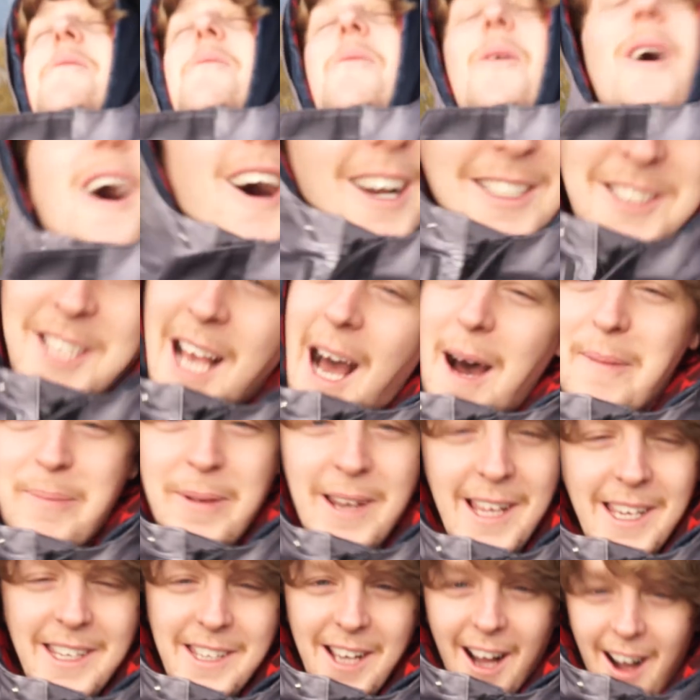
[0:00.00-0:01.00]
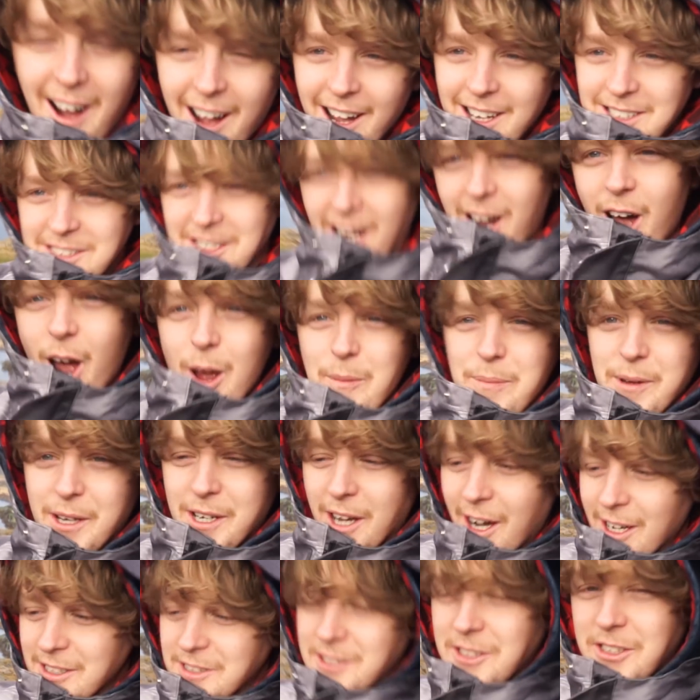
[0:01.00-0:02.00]
What's happening guys? I hope you
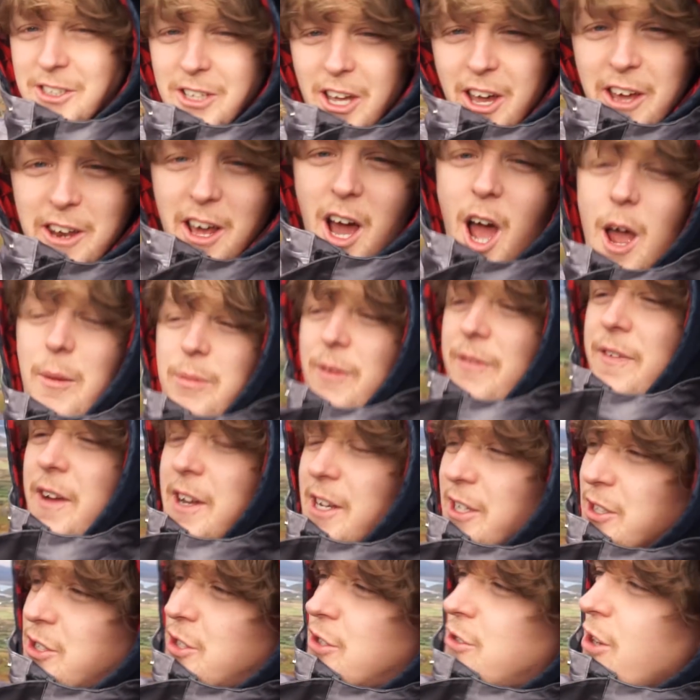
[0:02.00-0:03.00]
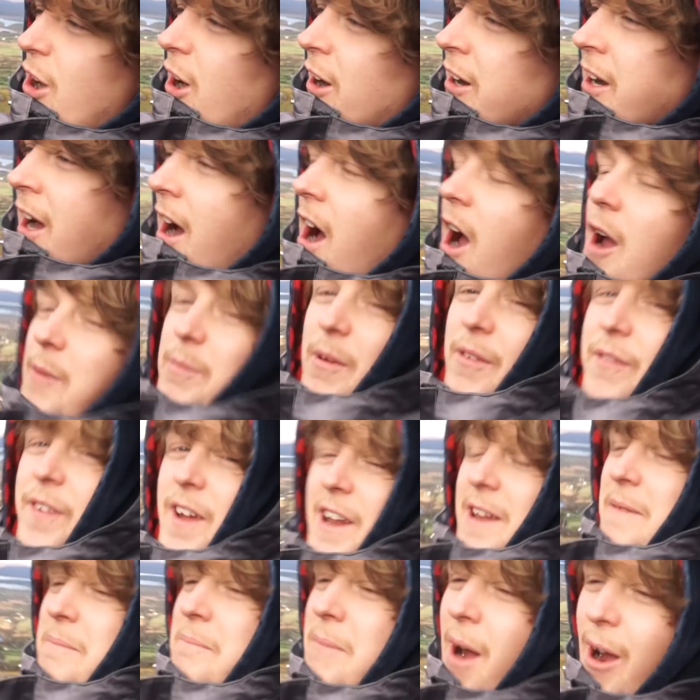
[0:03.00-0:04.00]
guys are good. I hope you're feeling strong. I hope you're
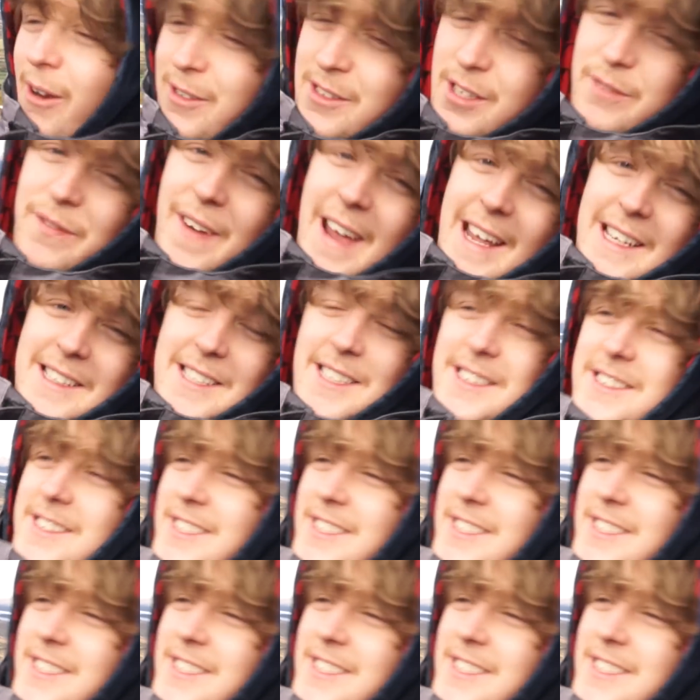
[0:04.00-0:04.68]
feeling motivated